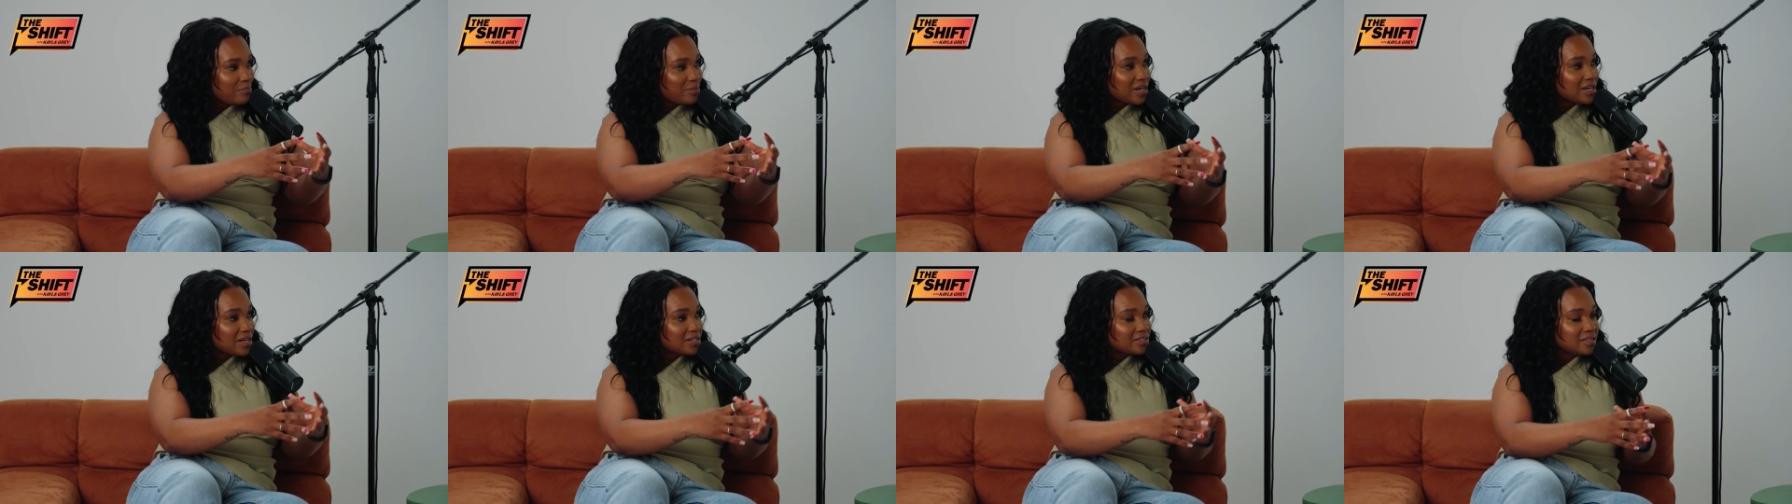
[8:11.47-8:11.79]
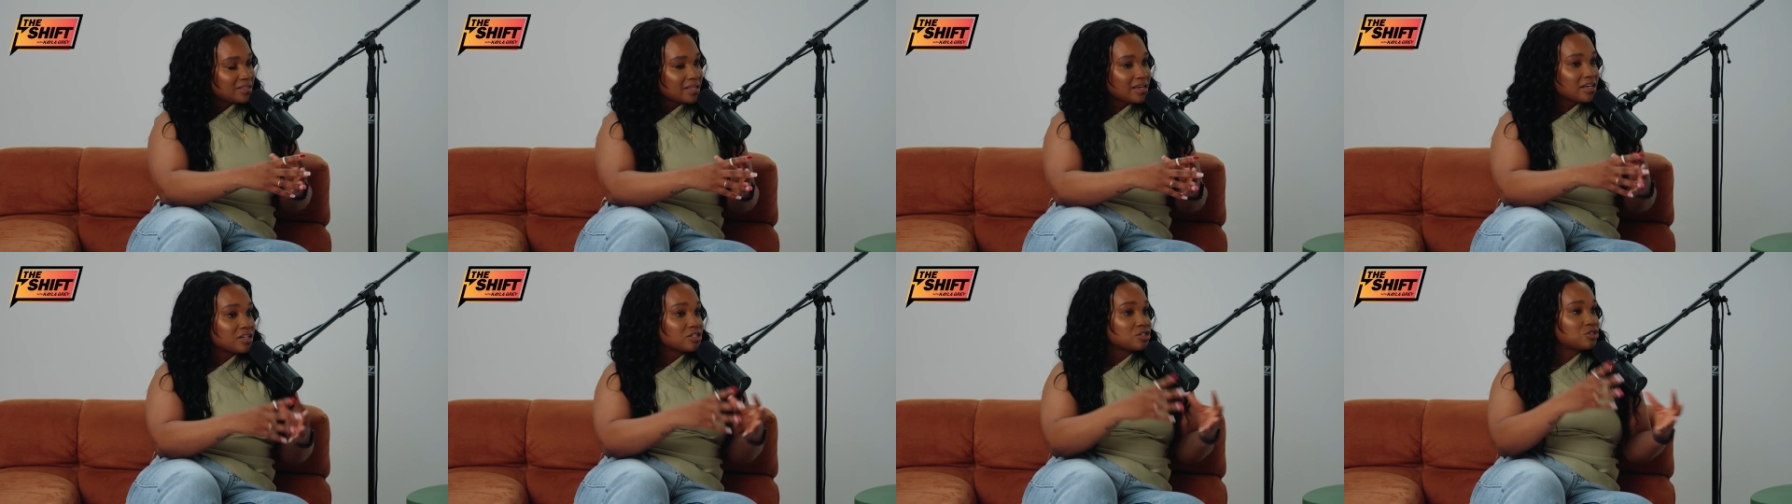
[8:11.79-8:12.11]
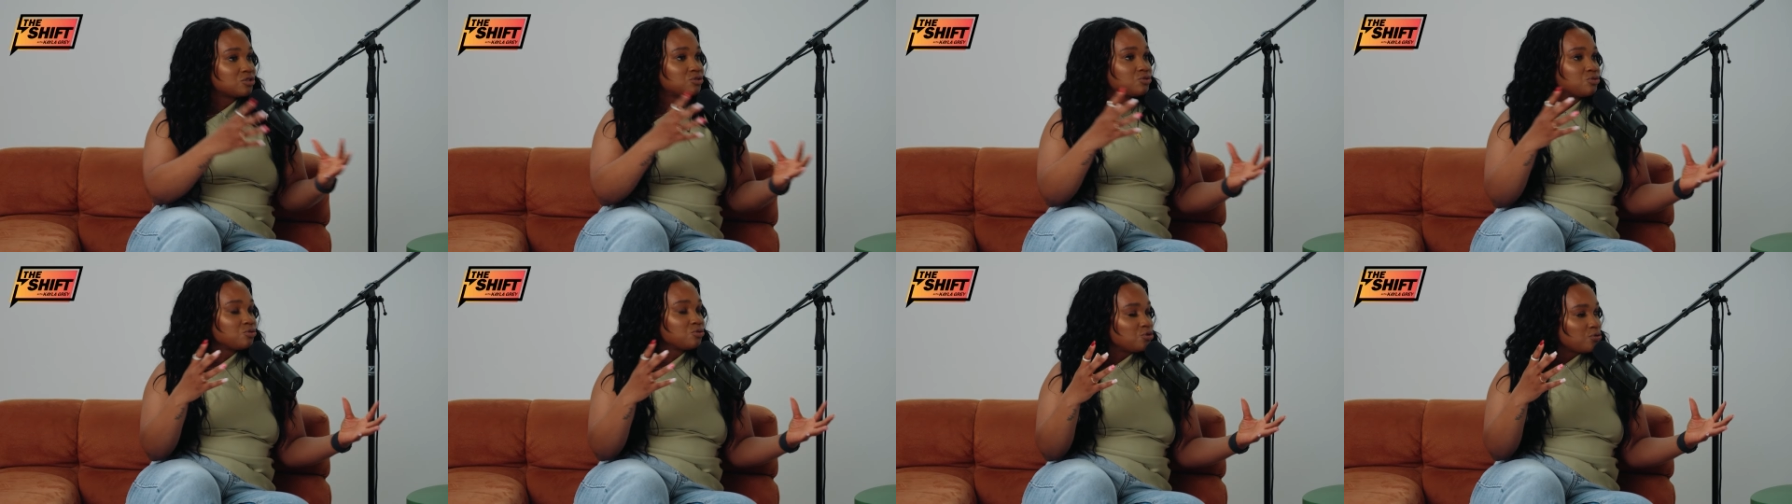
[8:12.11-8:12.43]
because they
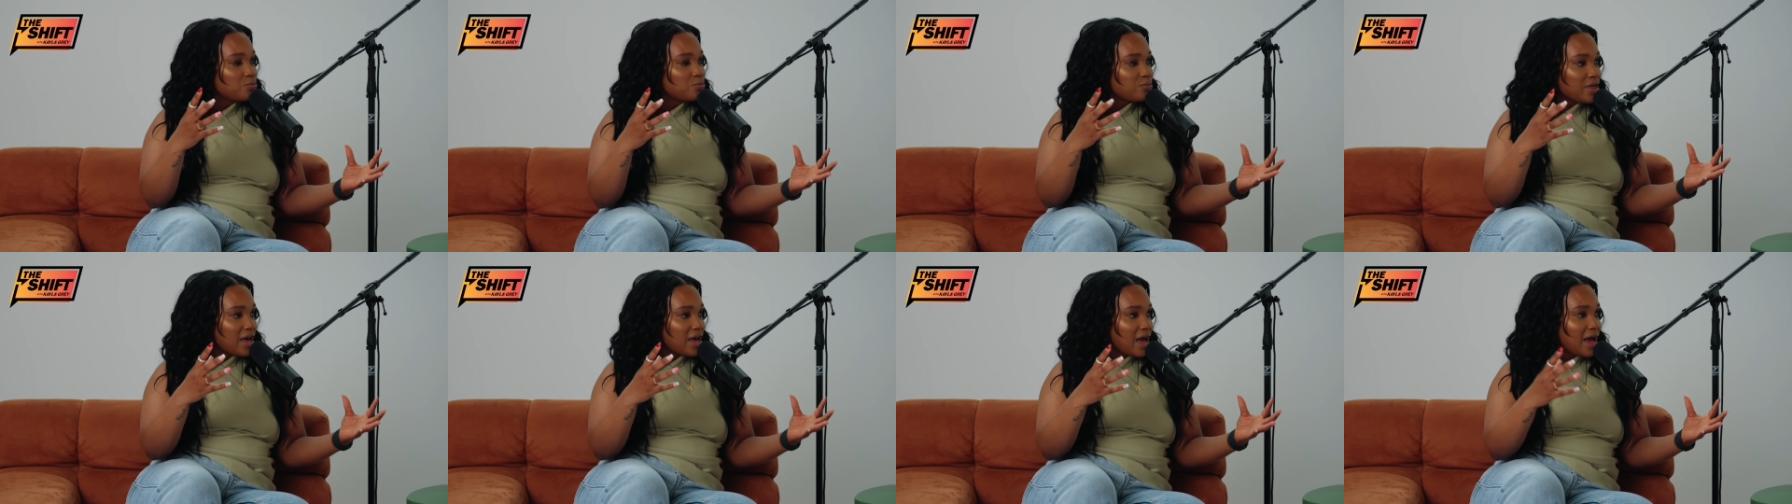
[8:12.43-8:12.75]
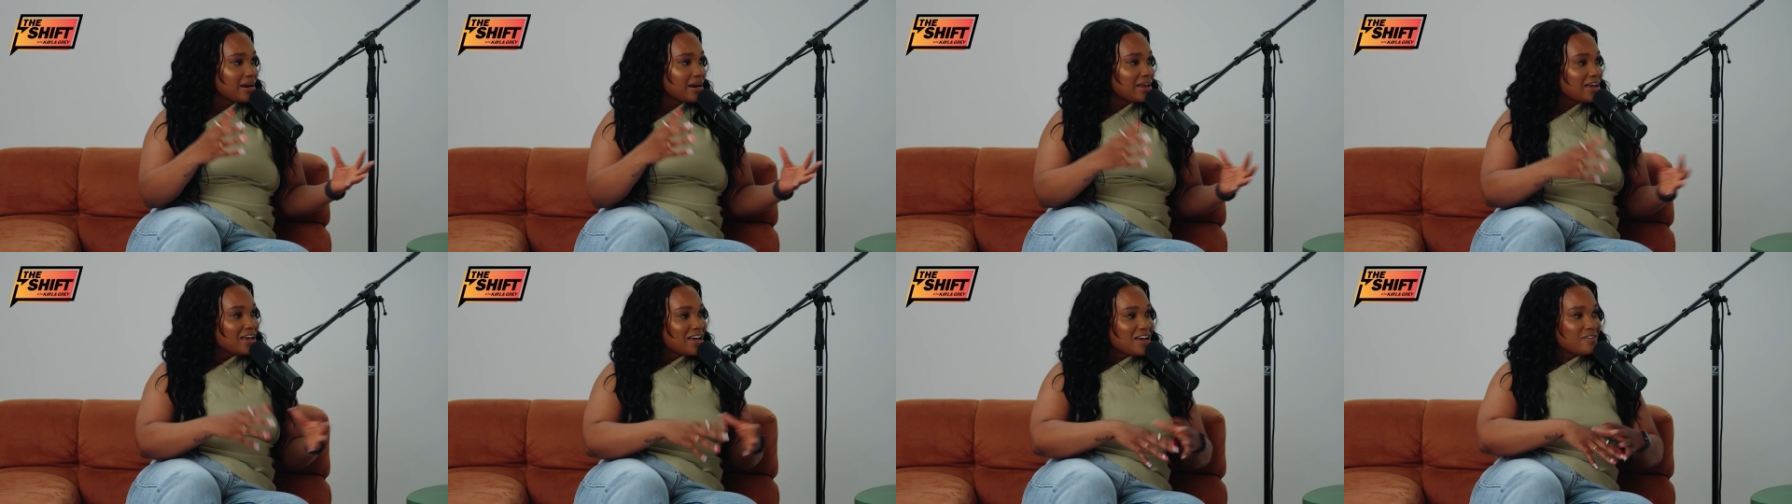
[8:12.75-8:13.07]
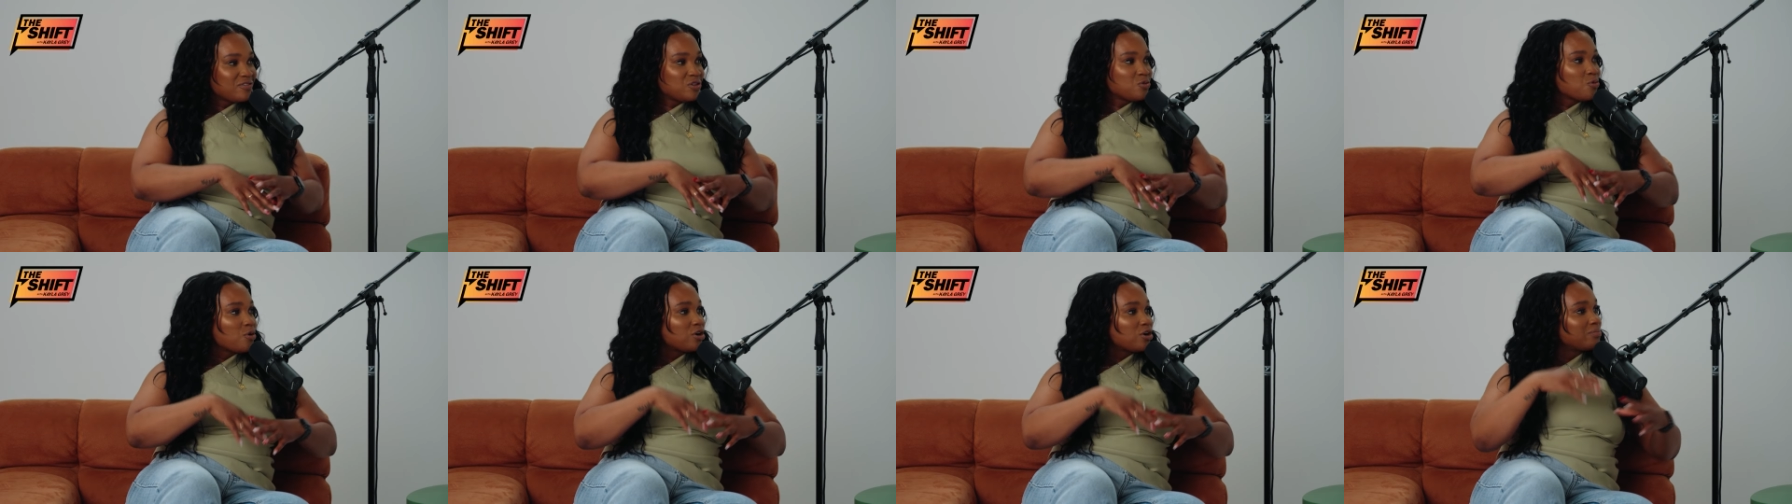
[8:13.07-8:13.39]
assume that
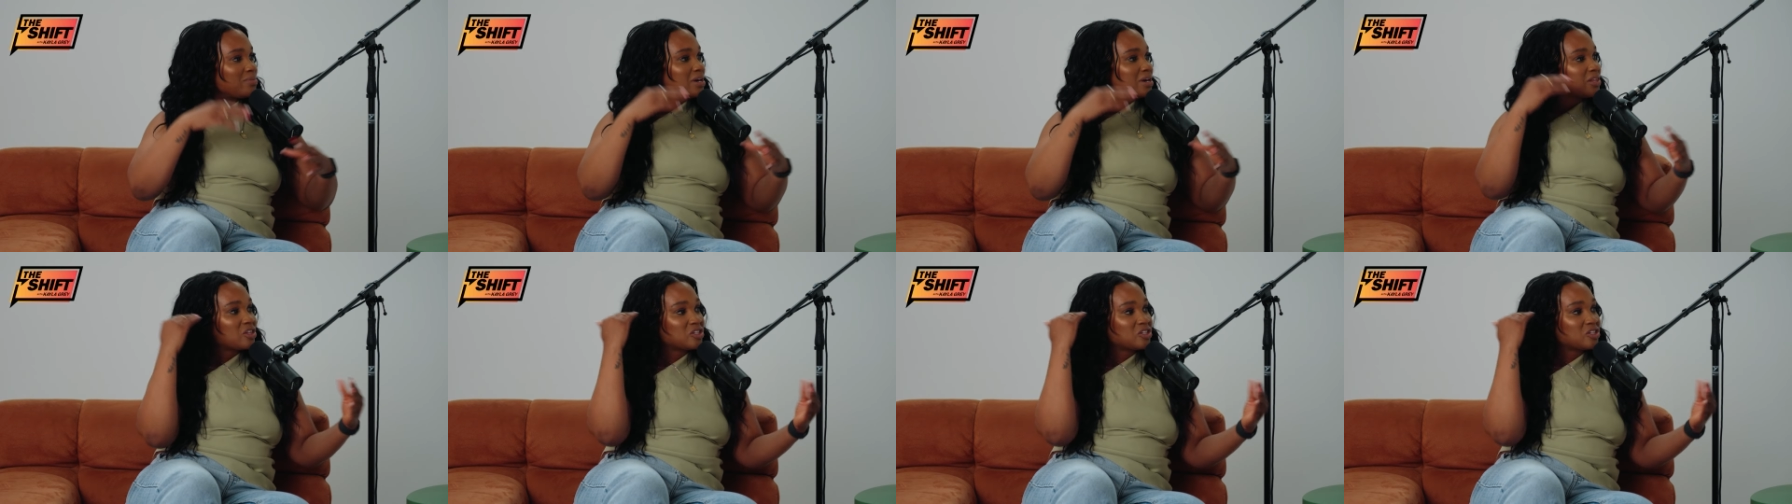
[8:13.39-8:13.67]
if you want to be at the